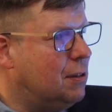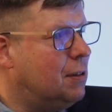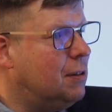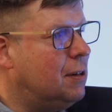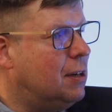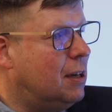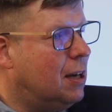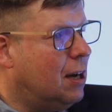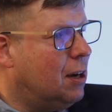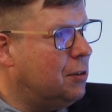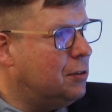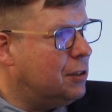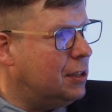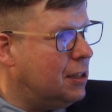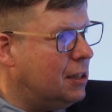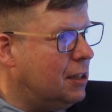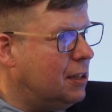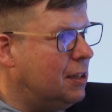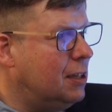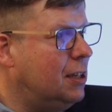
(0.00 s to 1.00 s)
allow
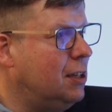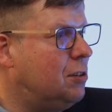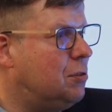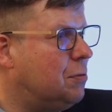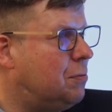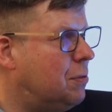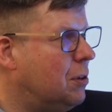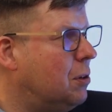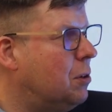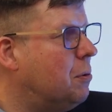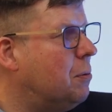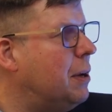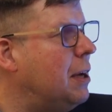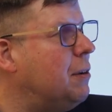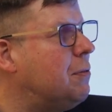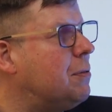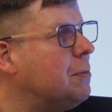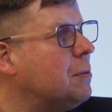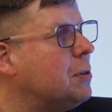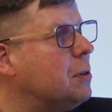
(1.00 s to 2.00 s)
the heat to flow away
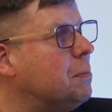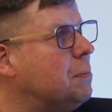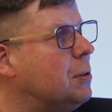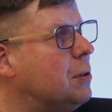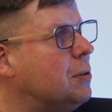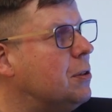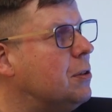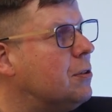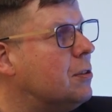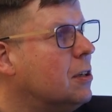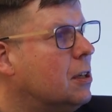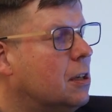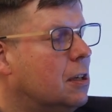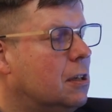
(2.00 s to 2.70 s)
from the components.